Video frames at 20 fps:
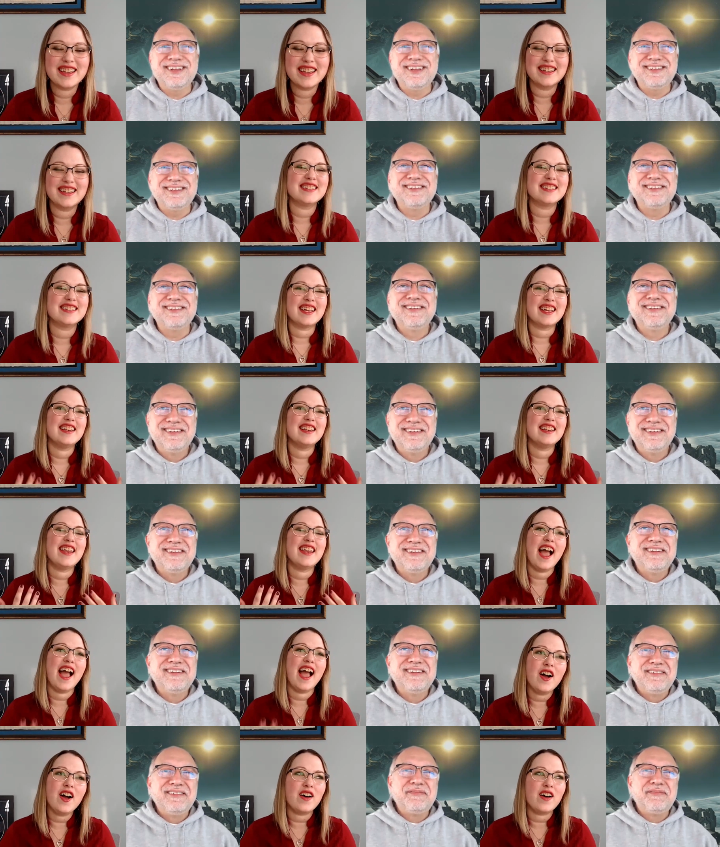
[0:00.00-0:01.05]
Speaker 1: because
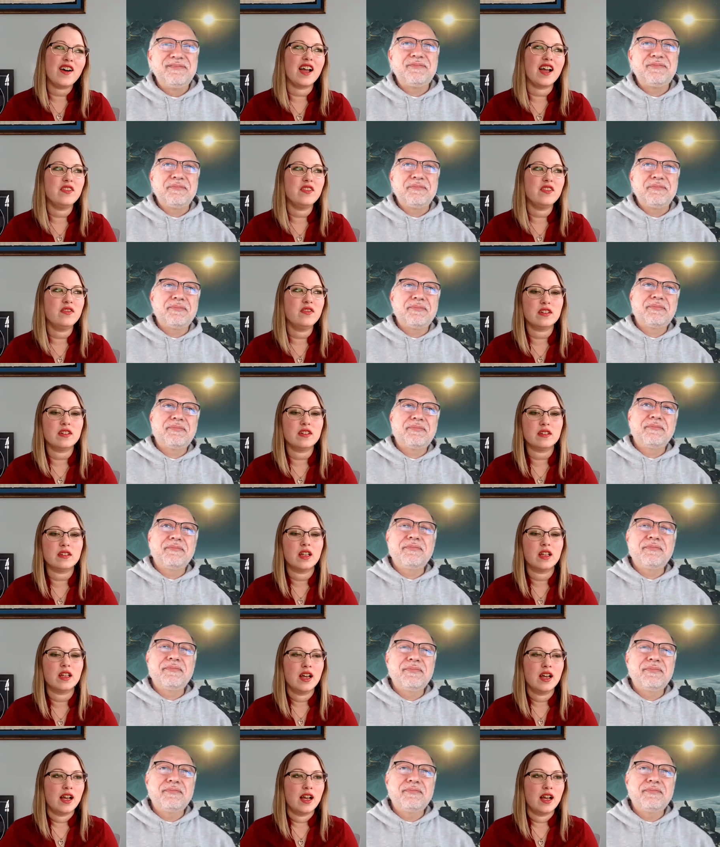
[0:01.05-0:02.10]
now I
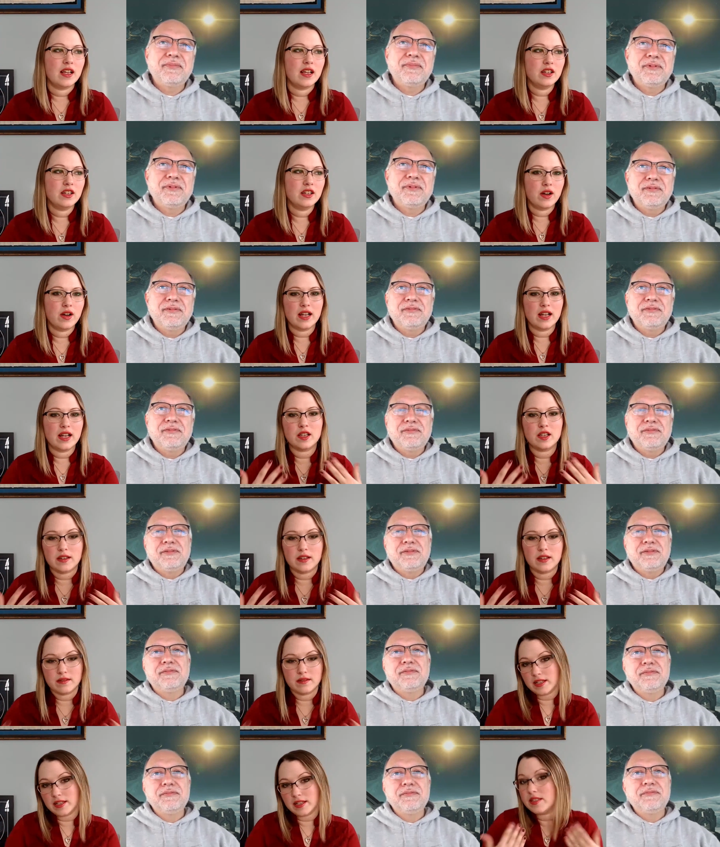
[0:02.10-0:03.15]
feel, you know,
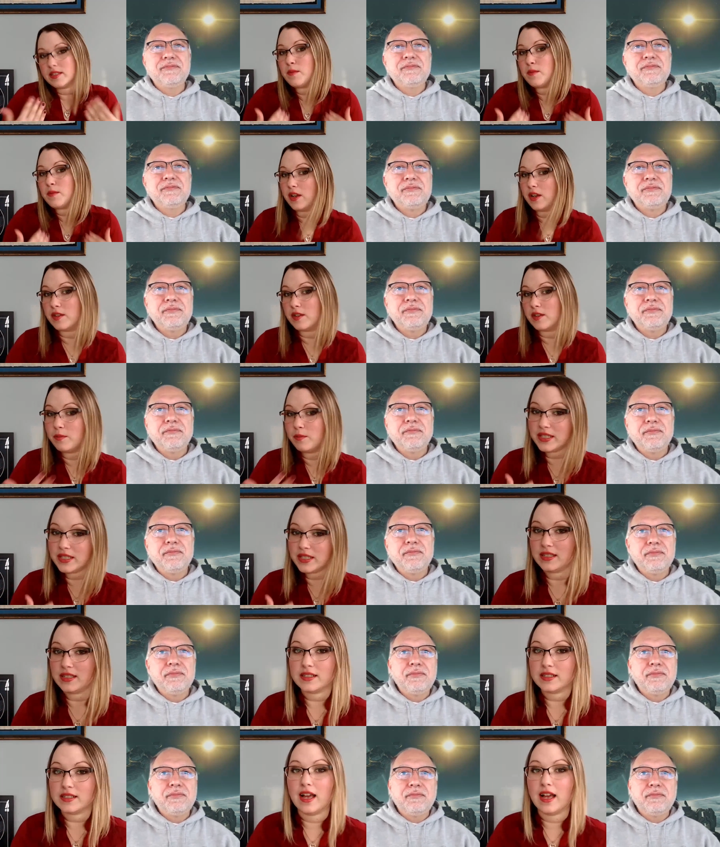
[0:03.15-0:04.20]
as somebody on the
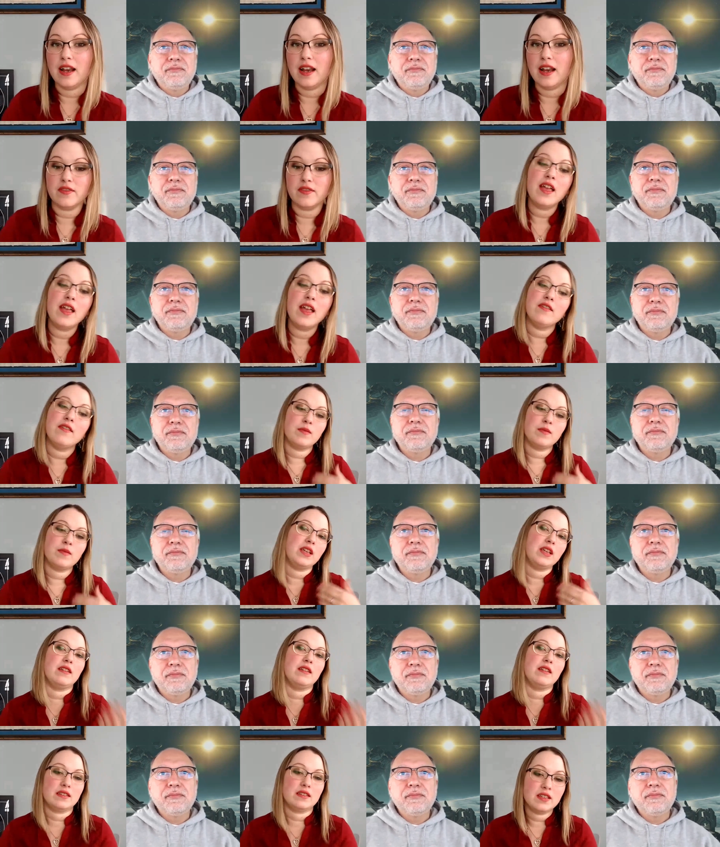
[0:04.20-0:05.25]
business side, if I have to
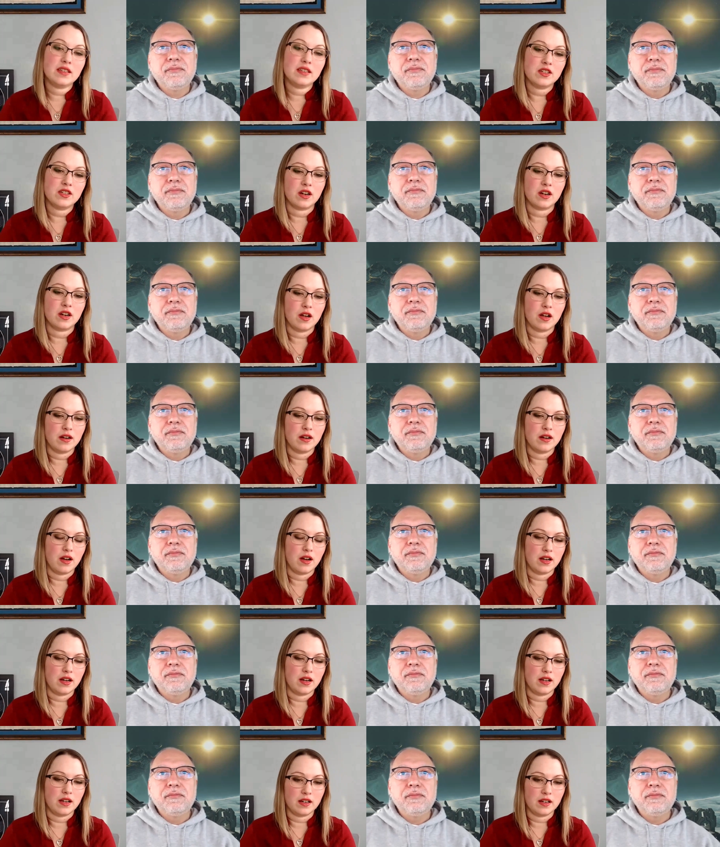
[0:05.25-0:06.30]
make a decision
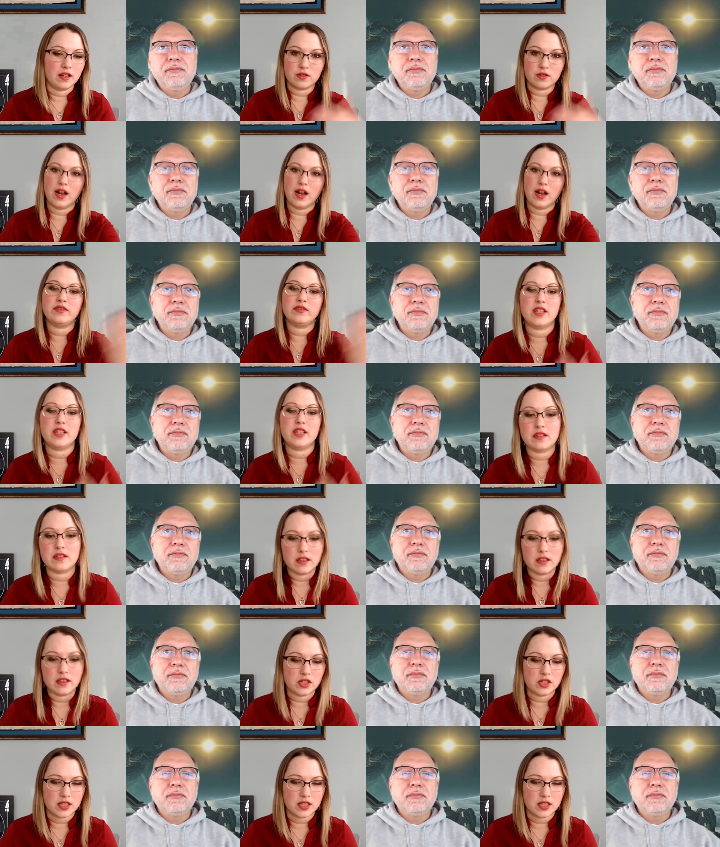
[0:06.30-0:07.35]
on a graph
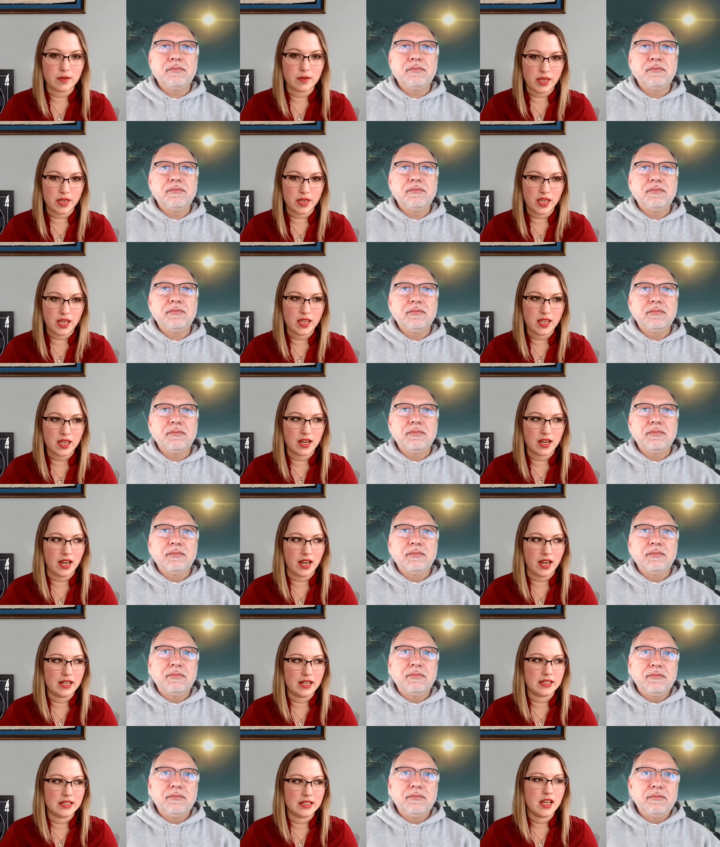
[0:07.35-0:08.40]
technology coming in,
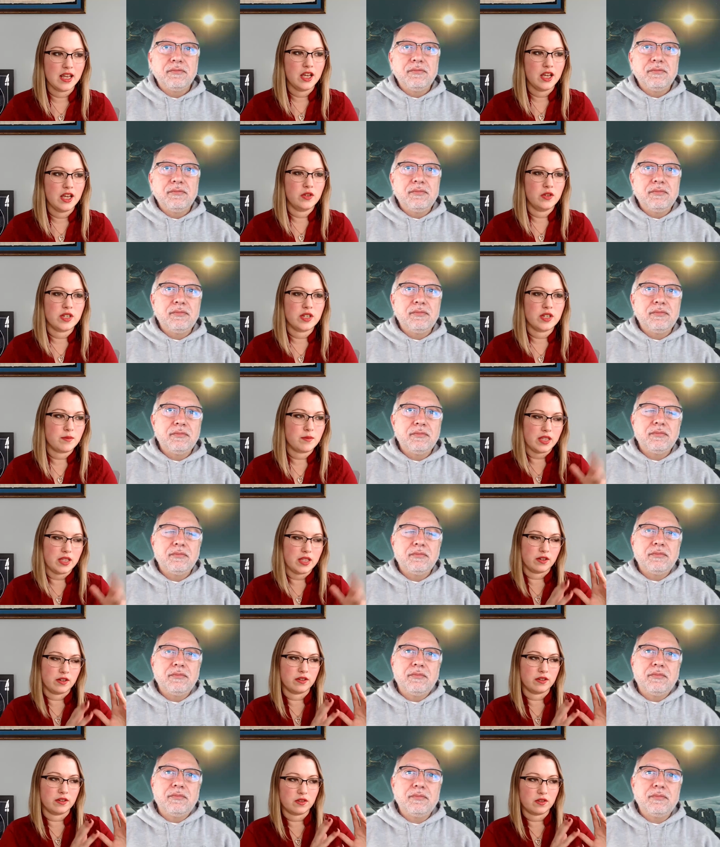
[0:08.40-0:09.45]
and you tell
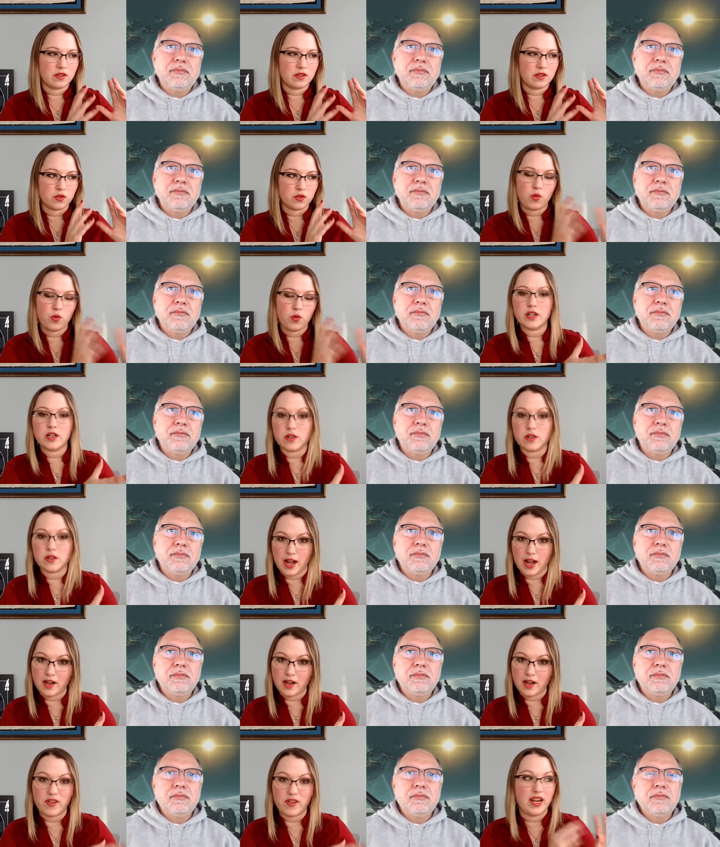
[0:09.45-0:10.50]
me there's one
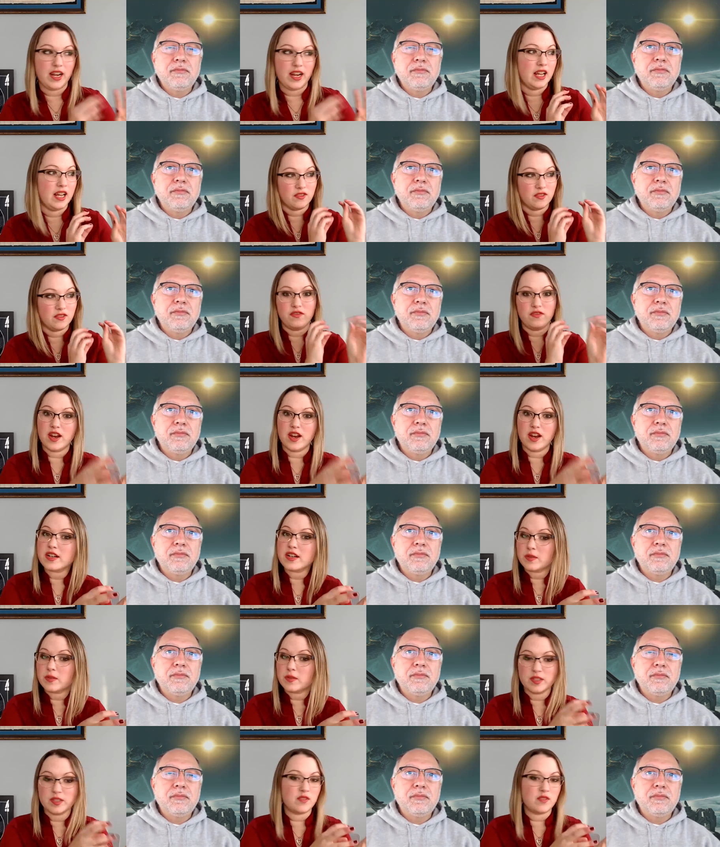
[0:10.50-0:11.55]
graph and it has a
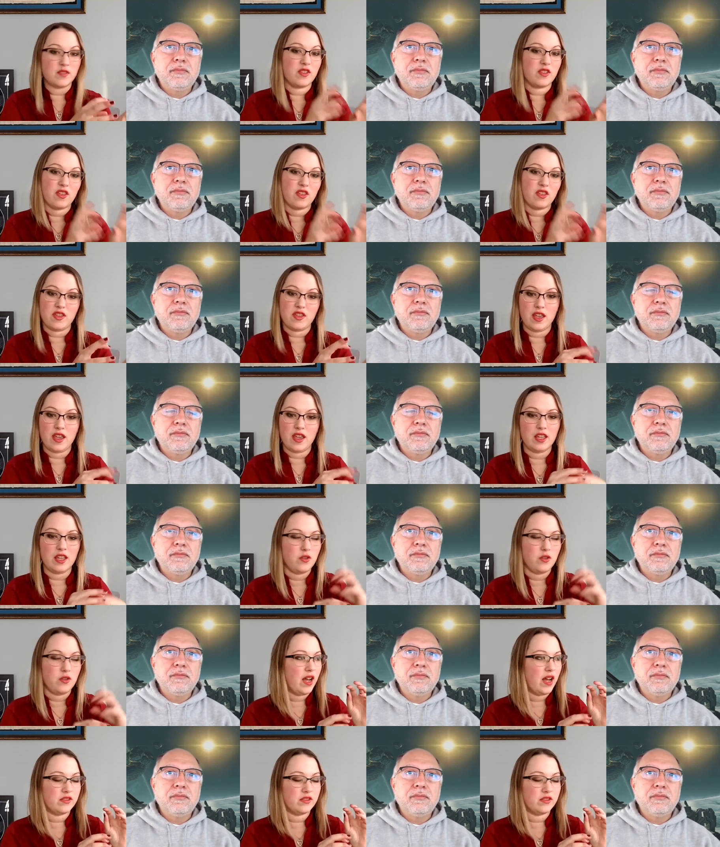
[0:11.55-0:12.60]
very specific thing,
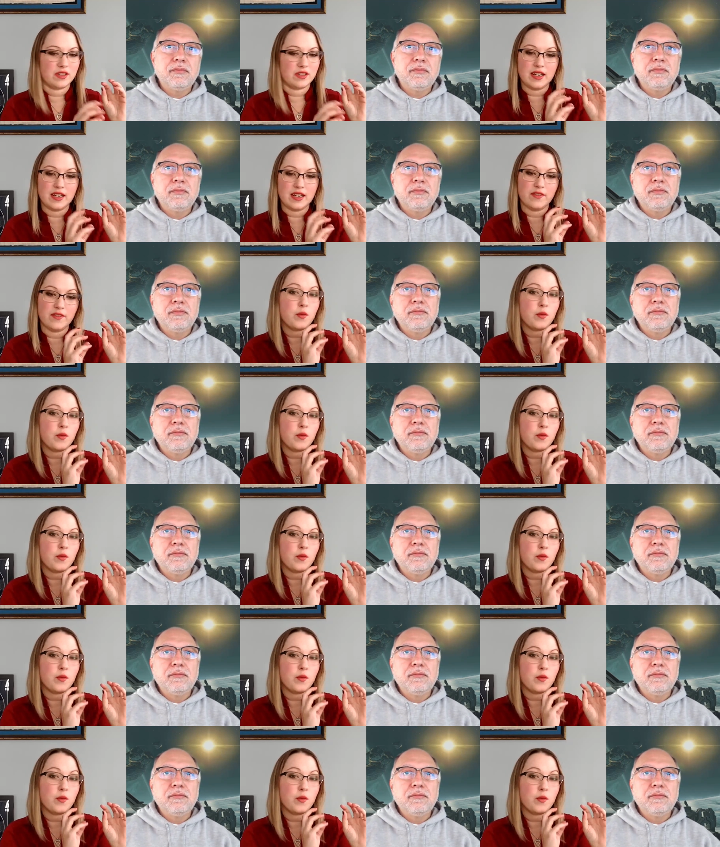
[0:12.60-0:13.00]
and you have to